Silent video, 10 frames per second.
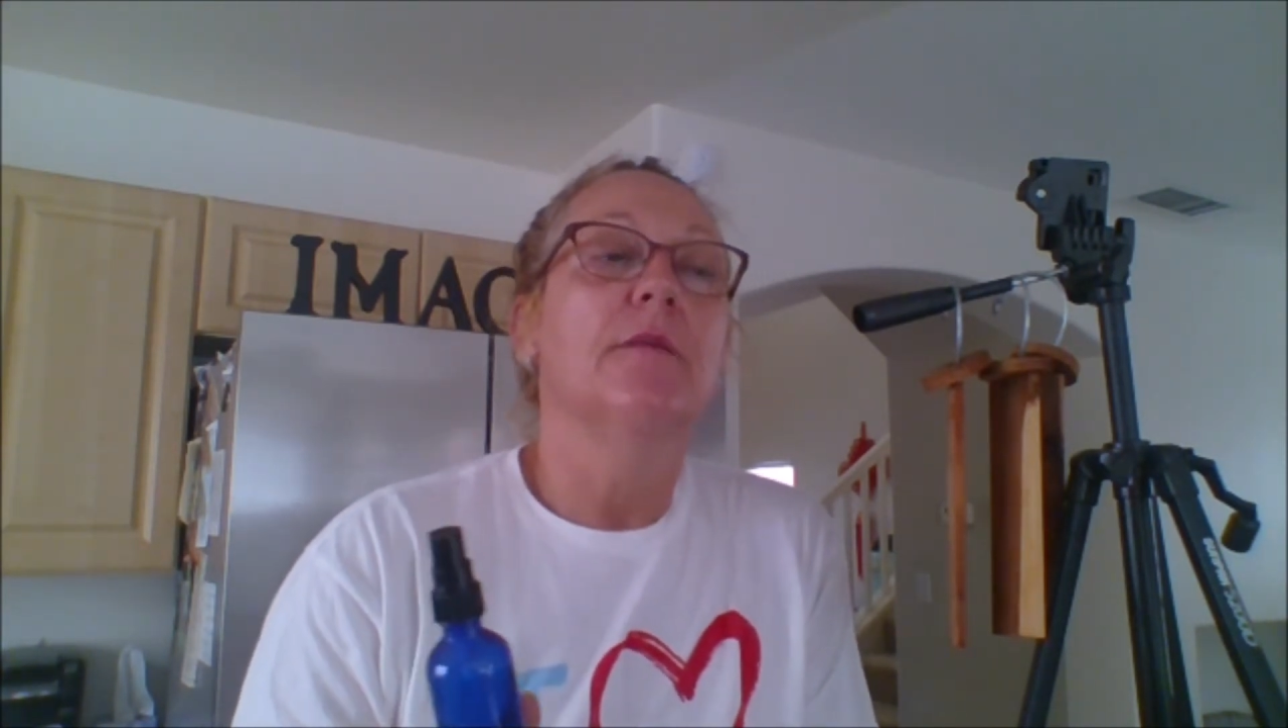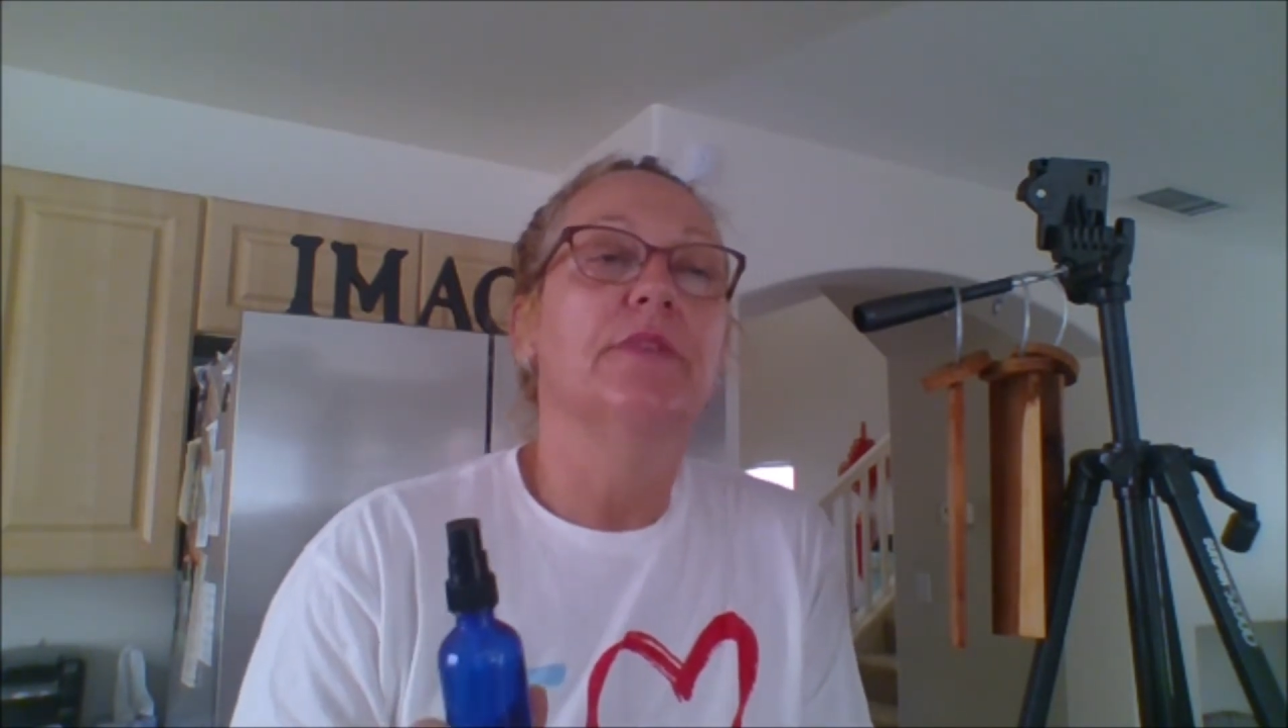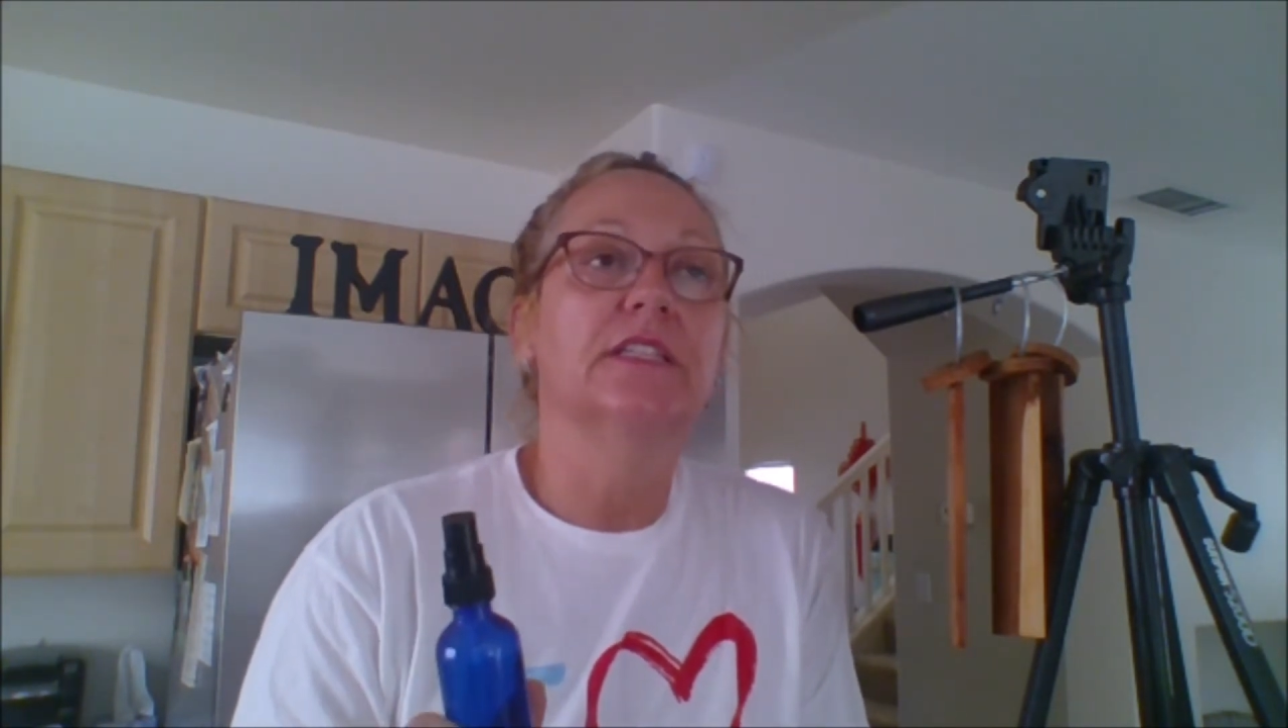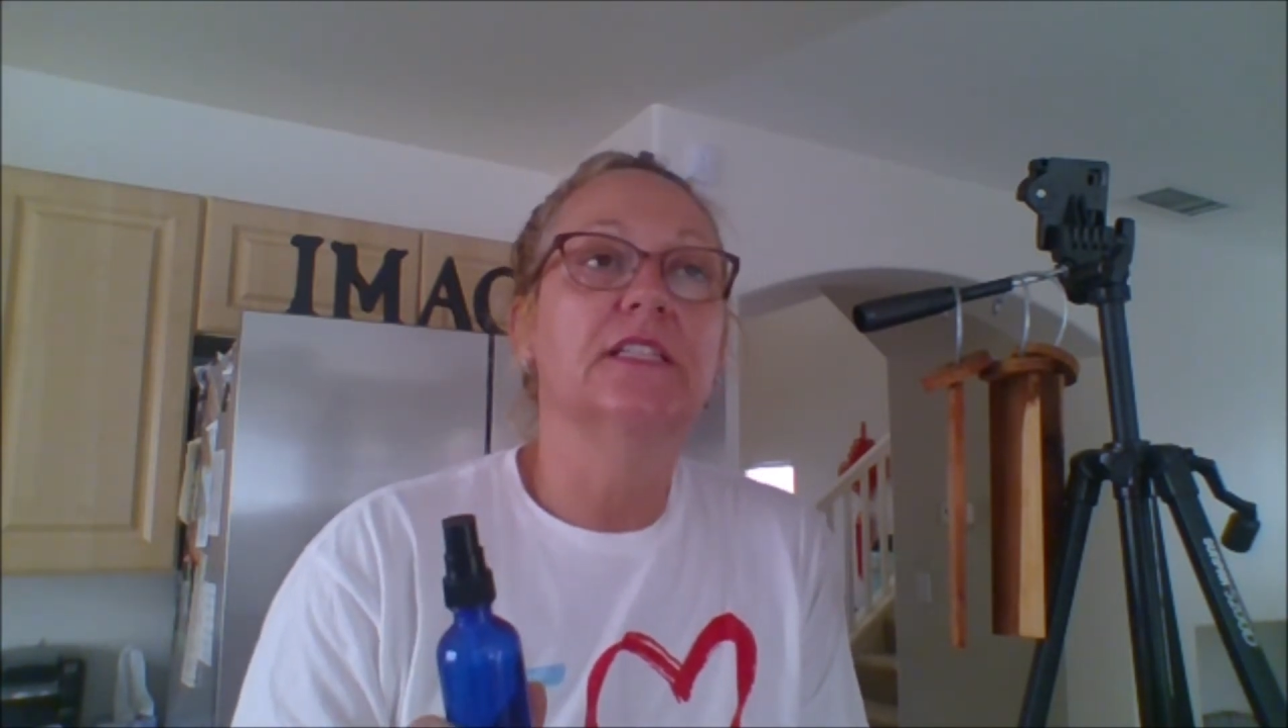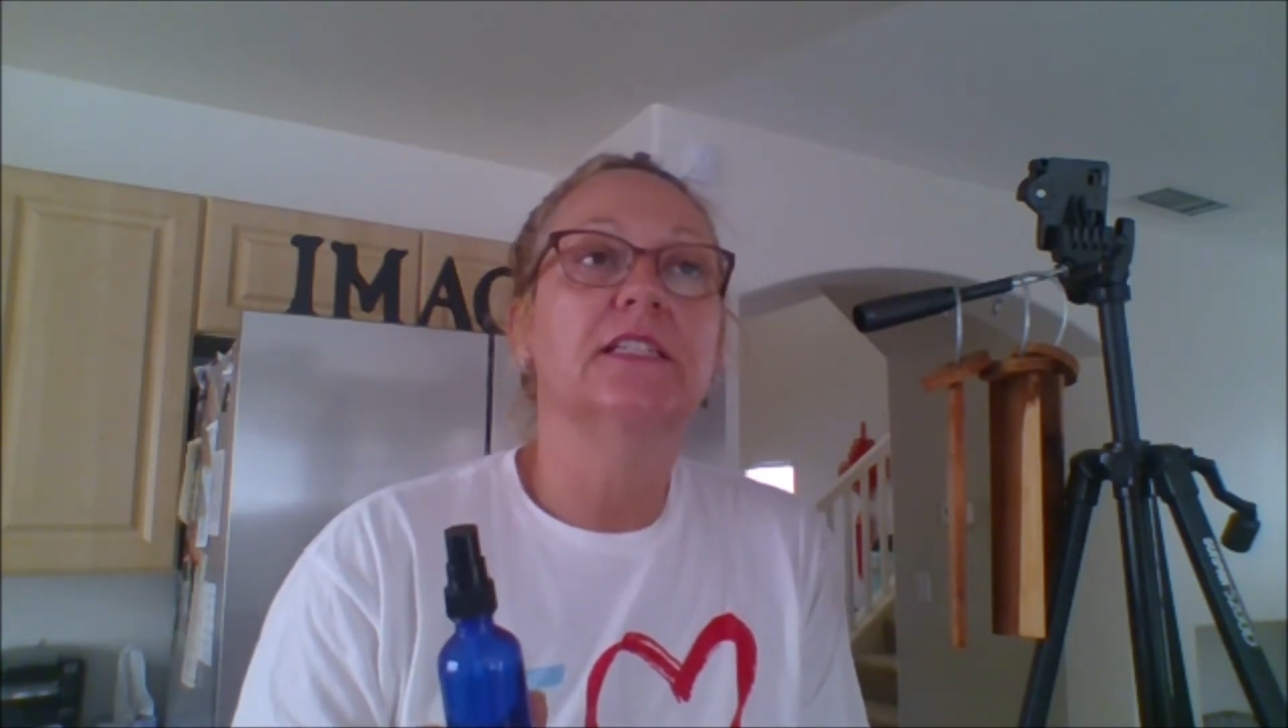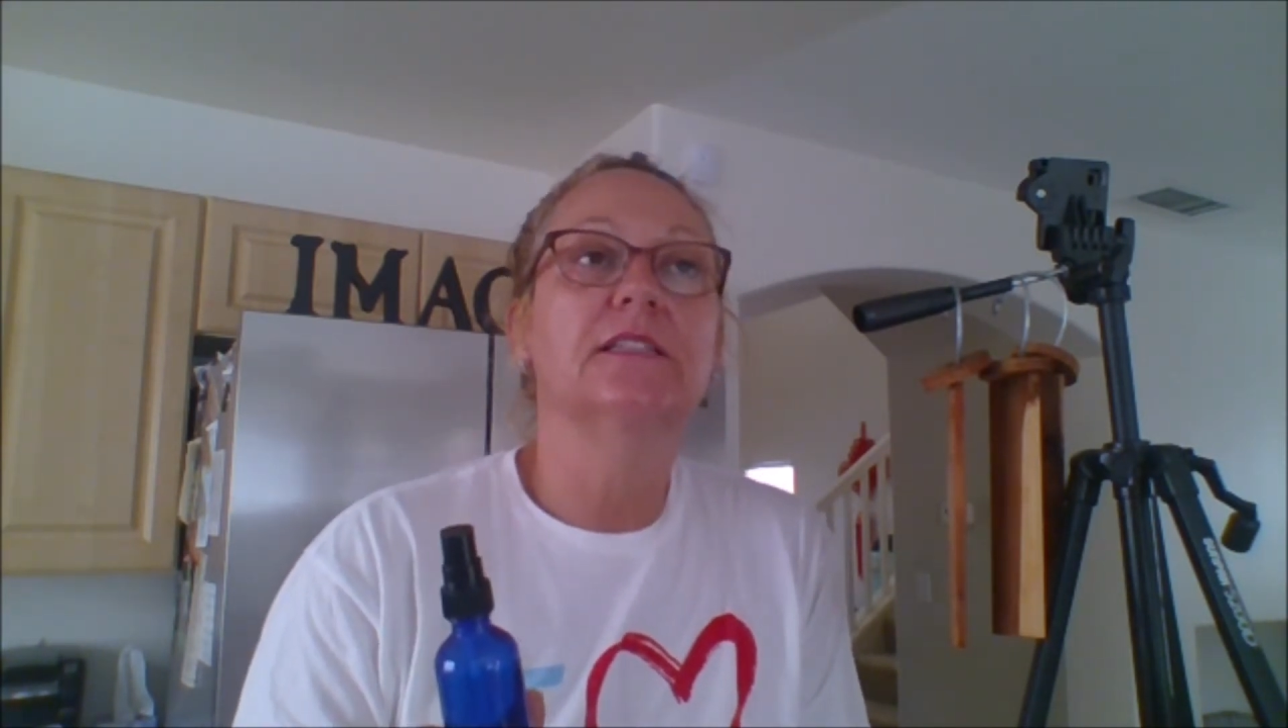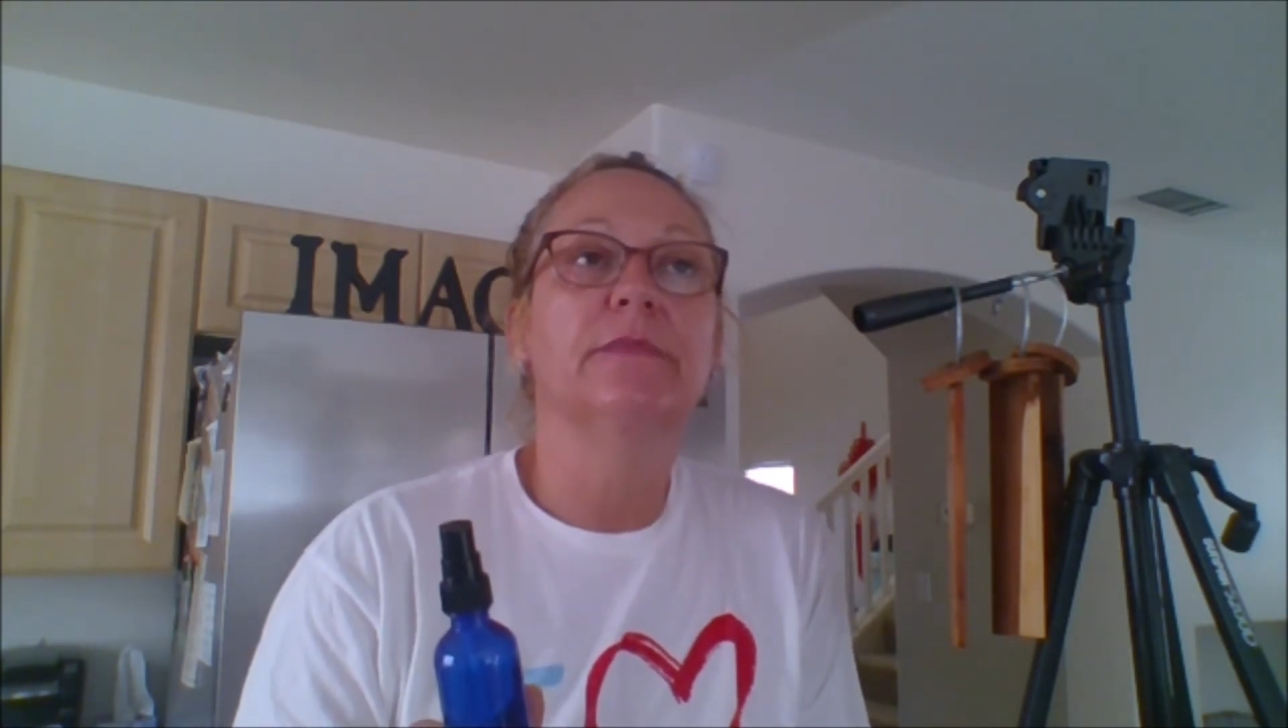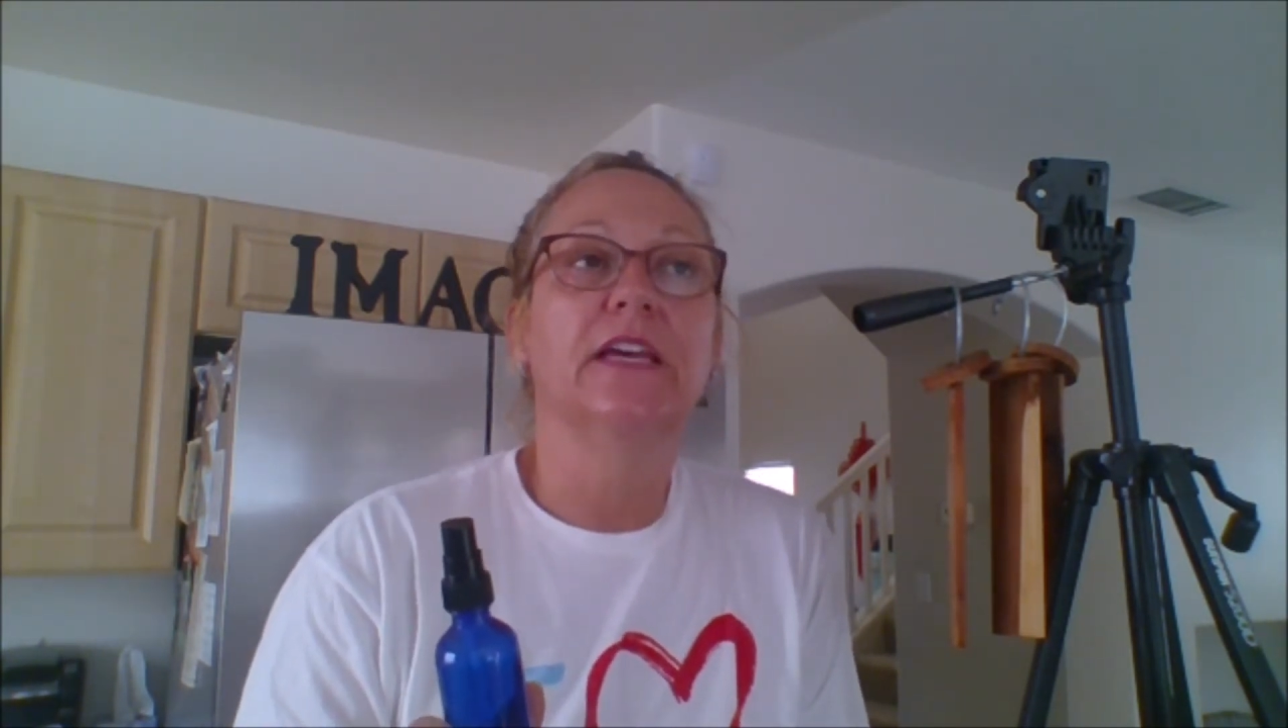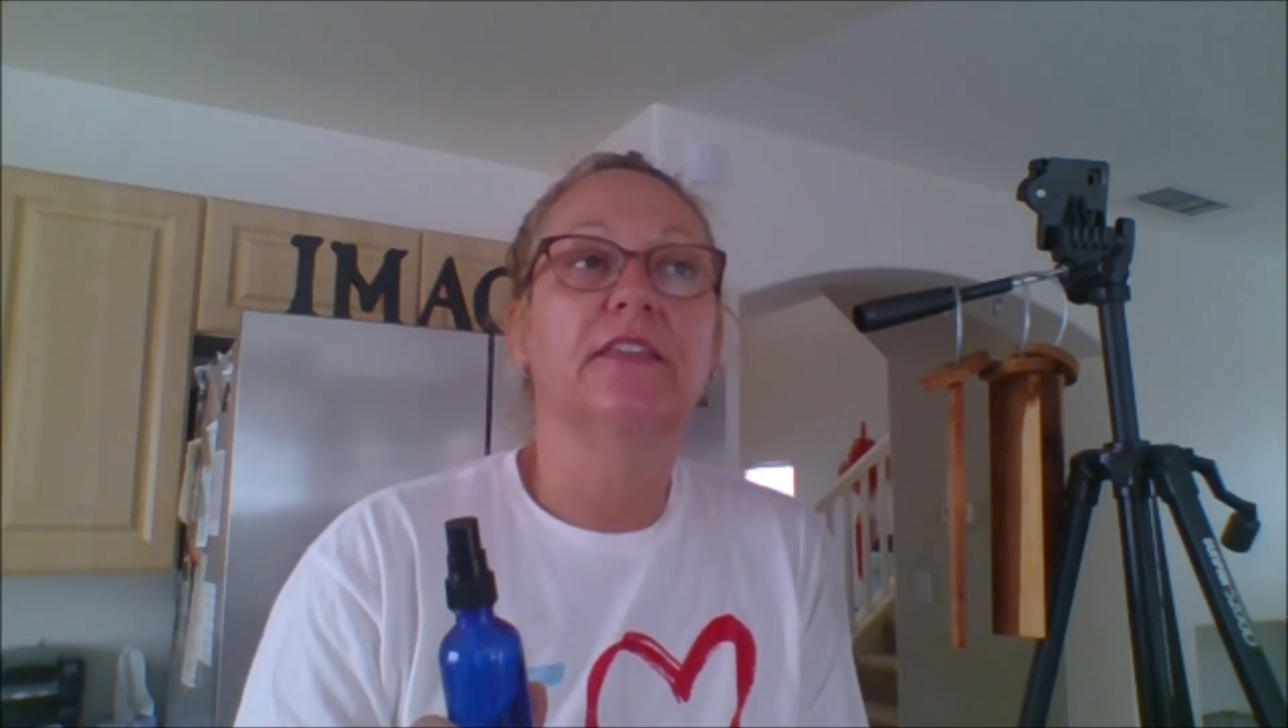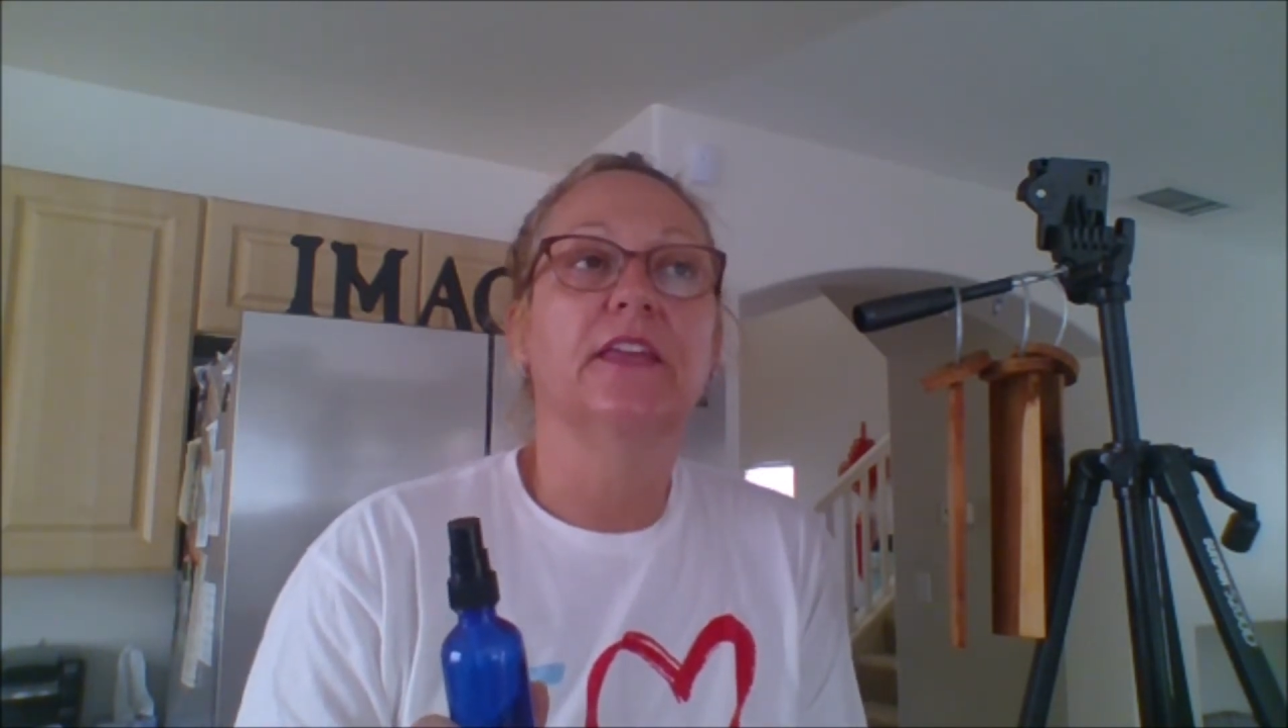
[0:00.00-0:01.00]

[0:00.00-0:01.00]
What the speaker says: businesses make